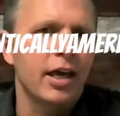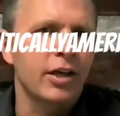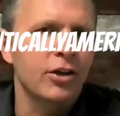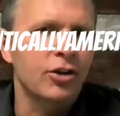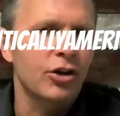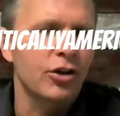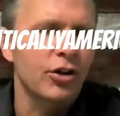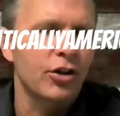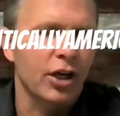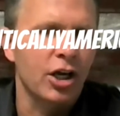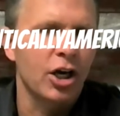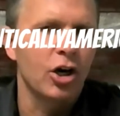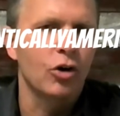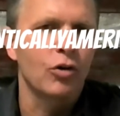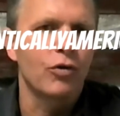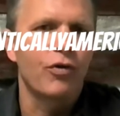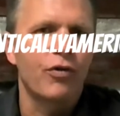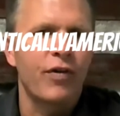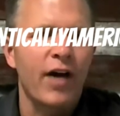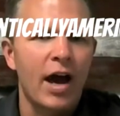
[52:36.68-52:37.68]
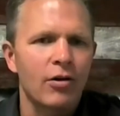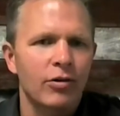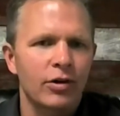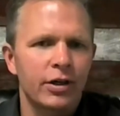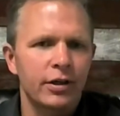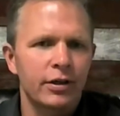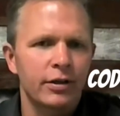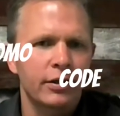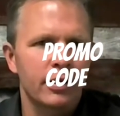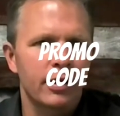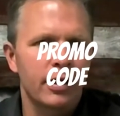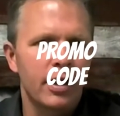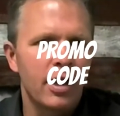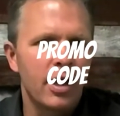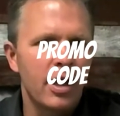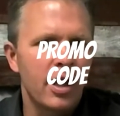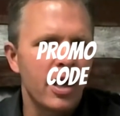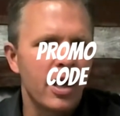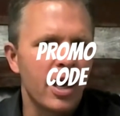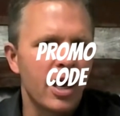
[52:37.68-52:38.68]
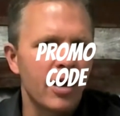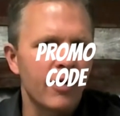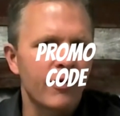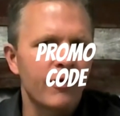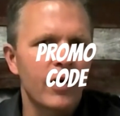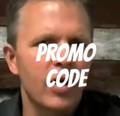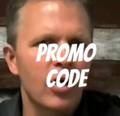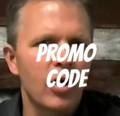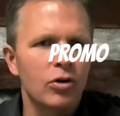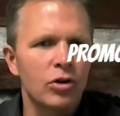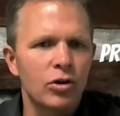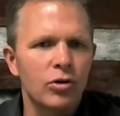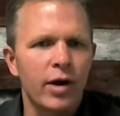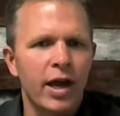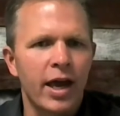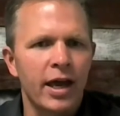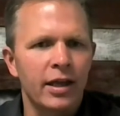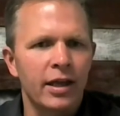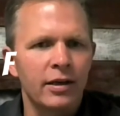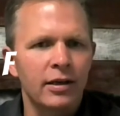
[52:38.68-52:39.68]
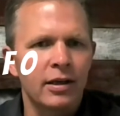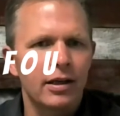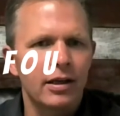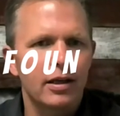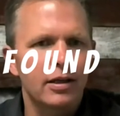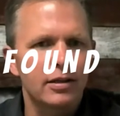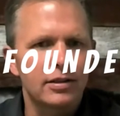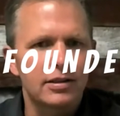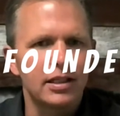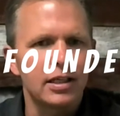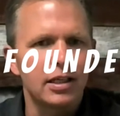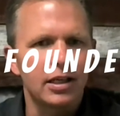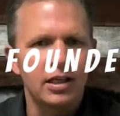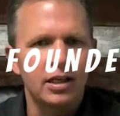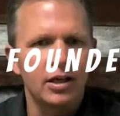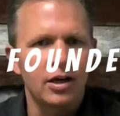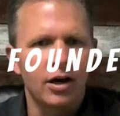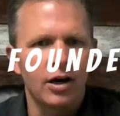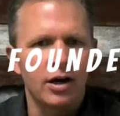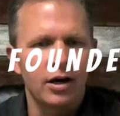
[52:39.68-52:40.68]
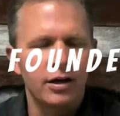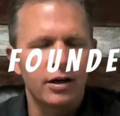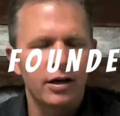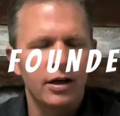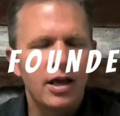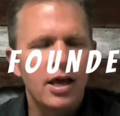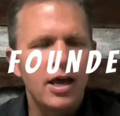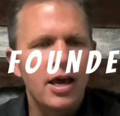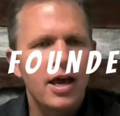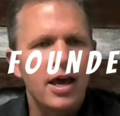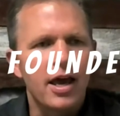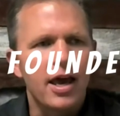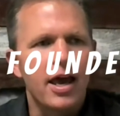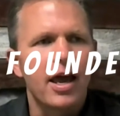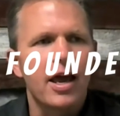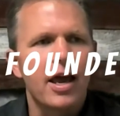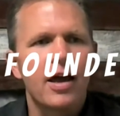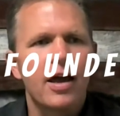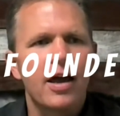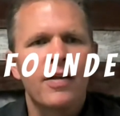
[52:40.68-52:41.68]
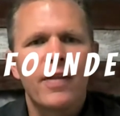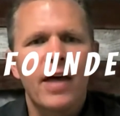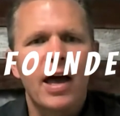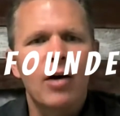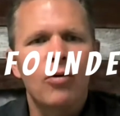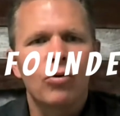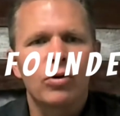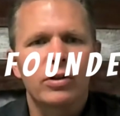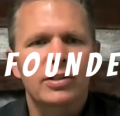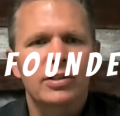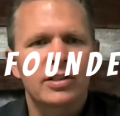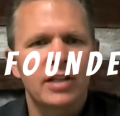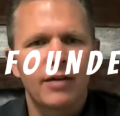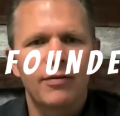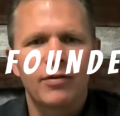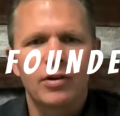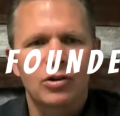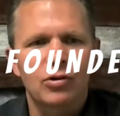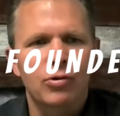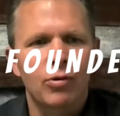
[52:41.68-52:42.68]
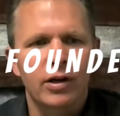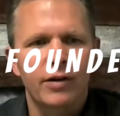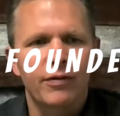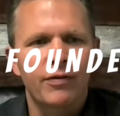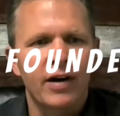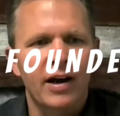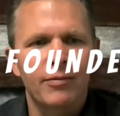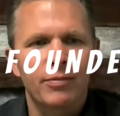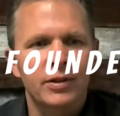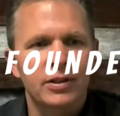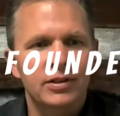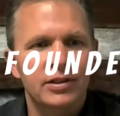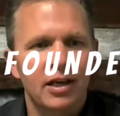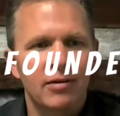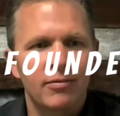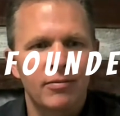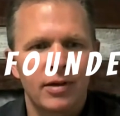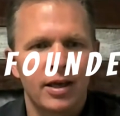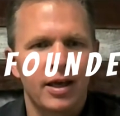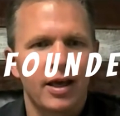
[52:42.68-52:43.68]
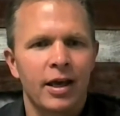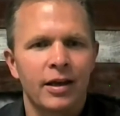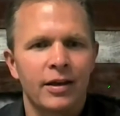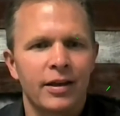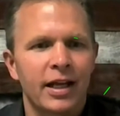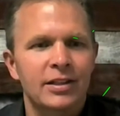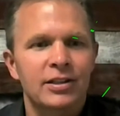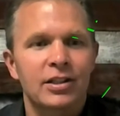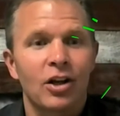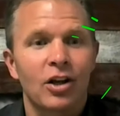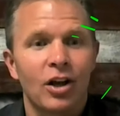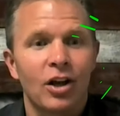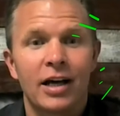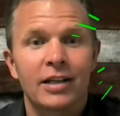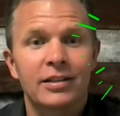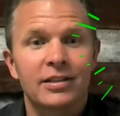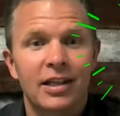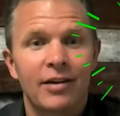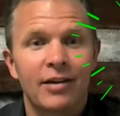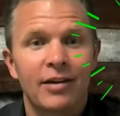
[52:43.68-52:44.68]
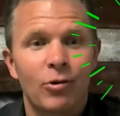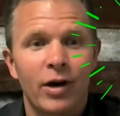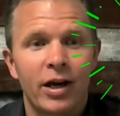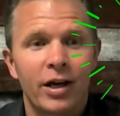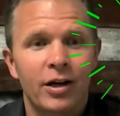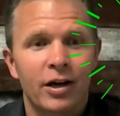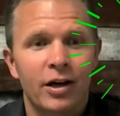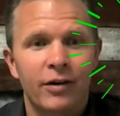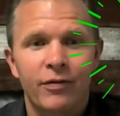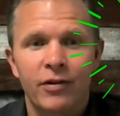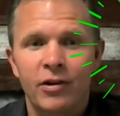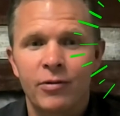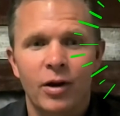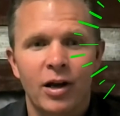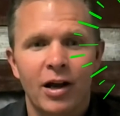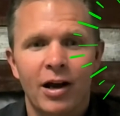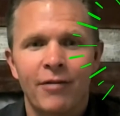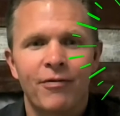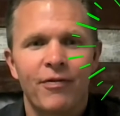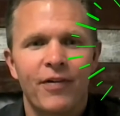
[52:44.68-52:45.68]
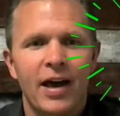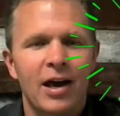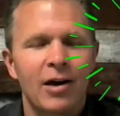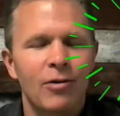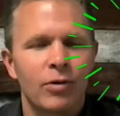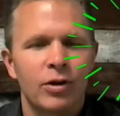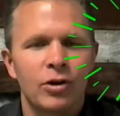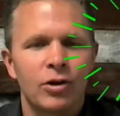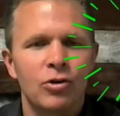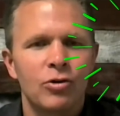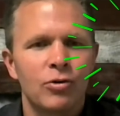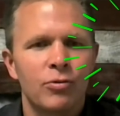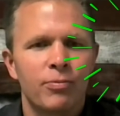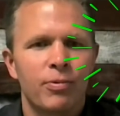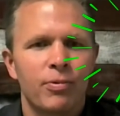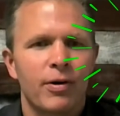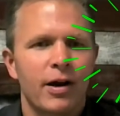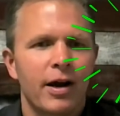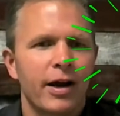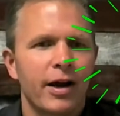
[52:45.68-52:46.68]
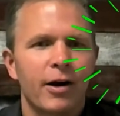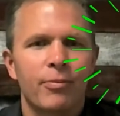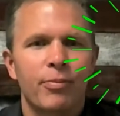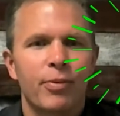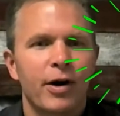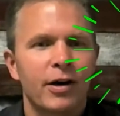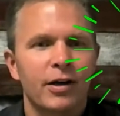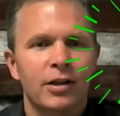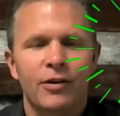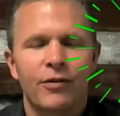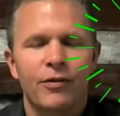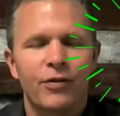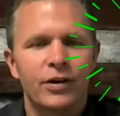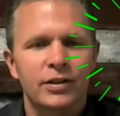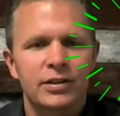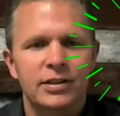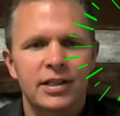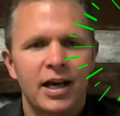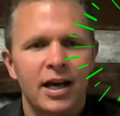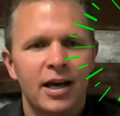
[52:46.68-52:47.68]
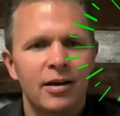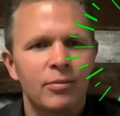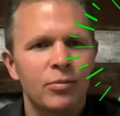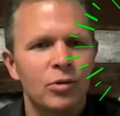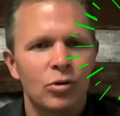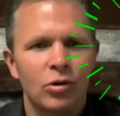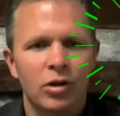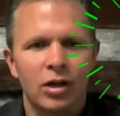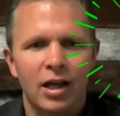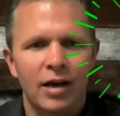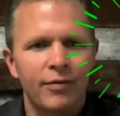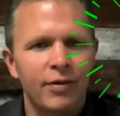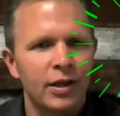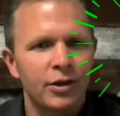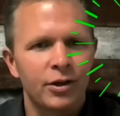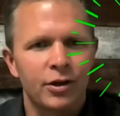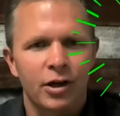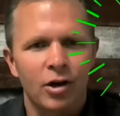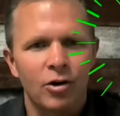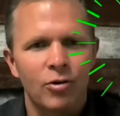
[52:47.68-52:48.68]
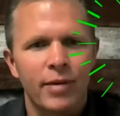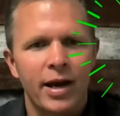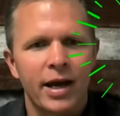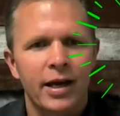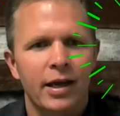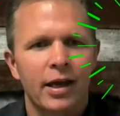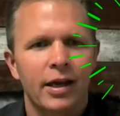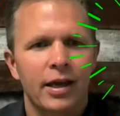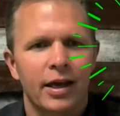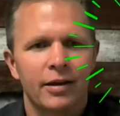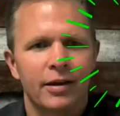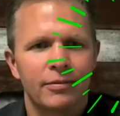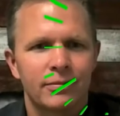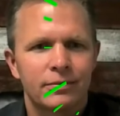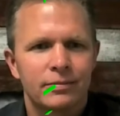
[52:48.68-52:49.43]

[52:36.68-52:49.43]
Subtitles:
enter the code FOUNDER, FOUNDER, and that will save you 25%. And that's a lot to give away, Curfew, but I've found when you try our product the first time, you love it and you're going back again.